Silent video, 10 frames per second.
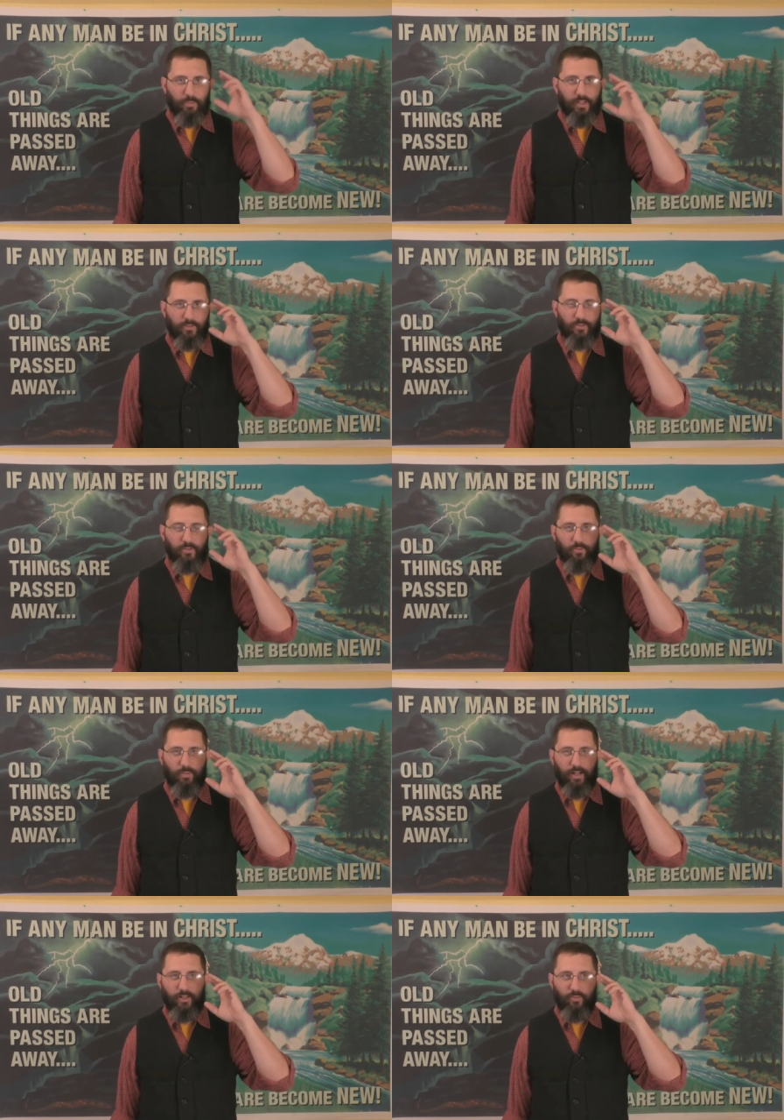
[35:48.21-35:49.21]
pictures in your
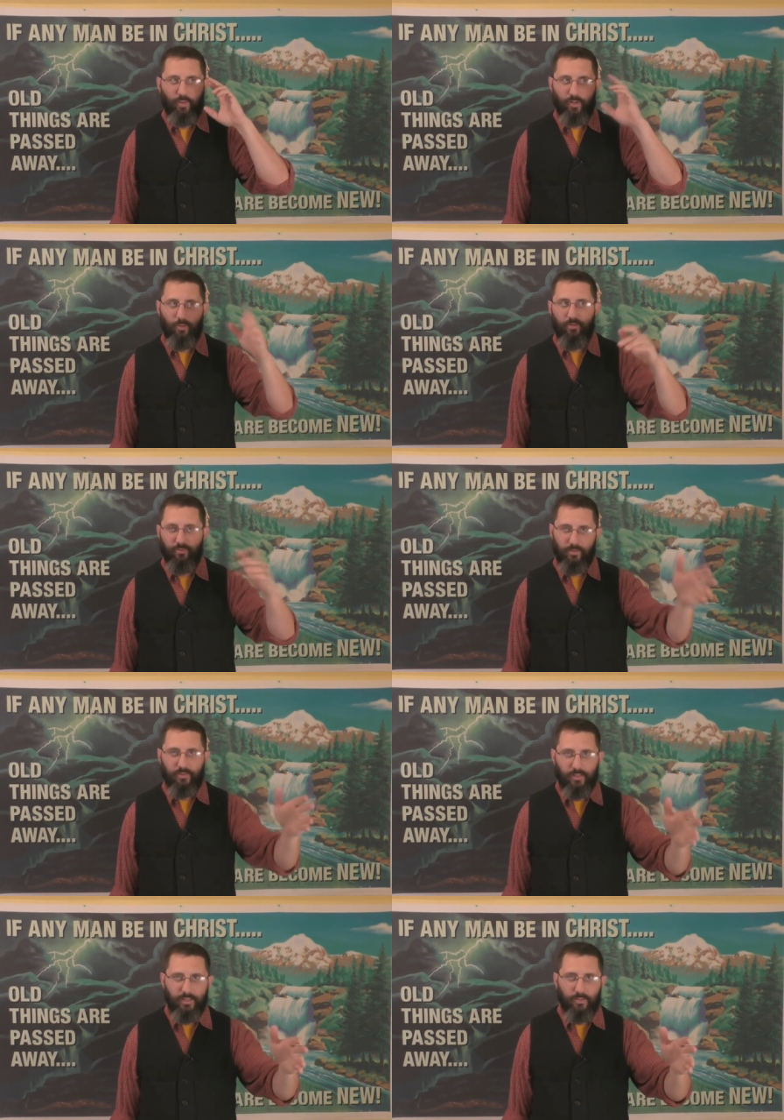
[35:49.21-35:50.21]
mind of what it would have
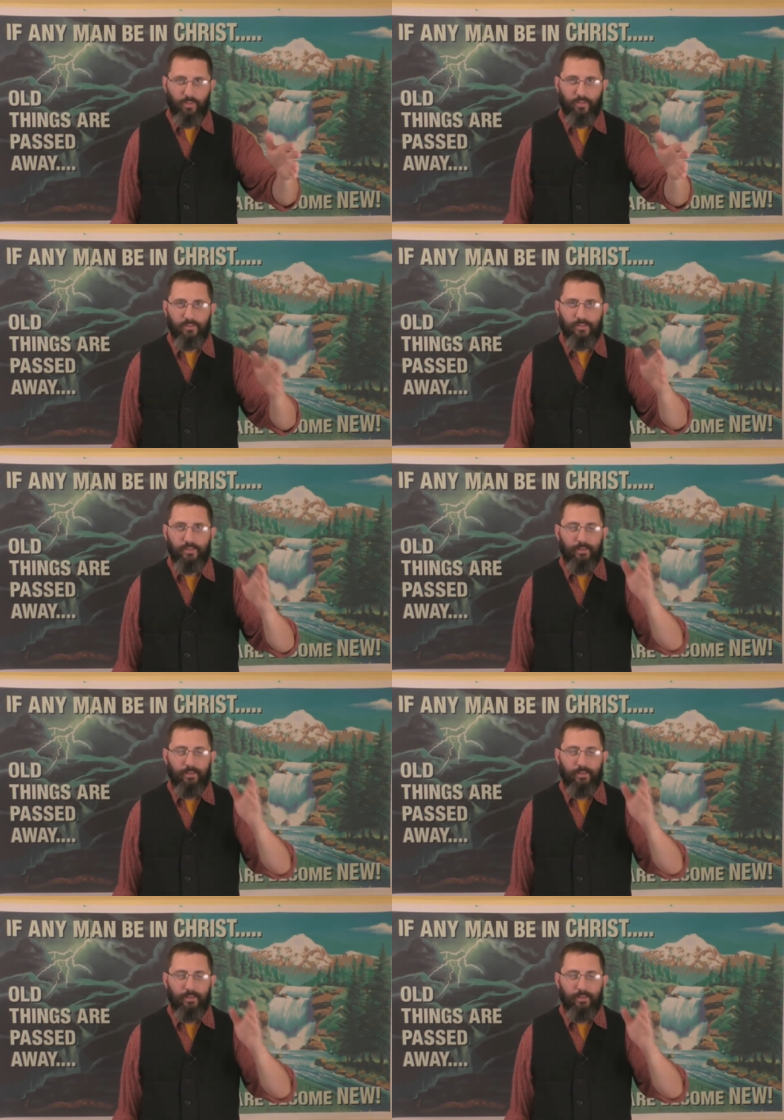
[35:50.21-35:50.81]
looked like. Well,